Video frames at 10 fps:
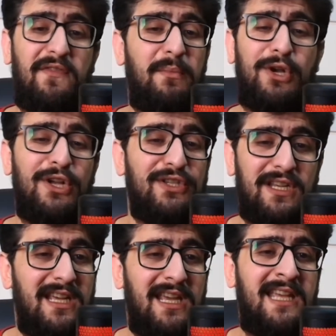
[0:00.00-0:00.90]
because
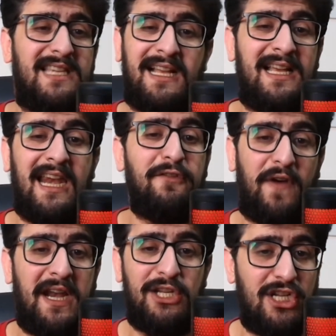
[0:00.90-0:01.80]
it's a great
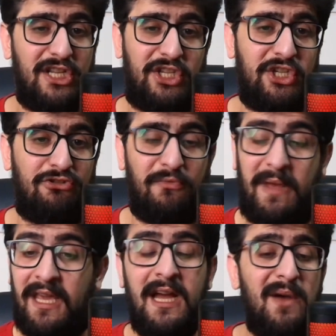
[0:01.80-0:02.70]
financial decision to
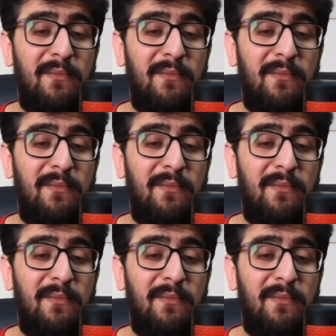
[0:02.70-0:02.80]
make,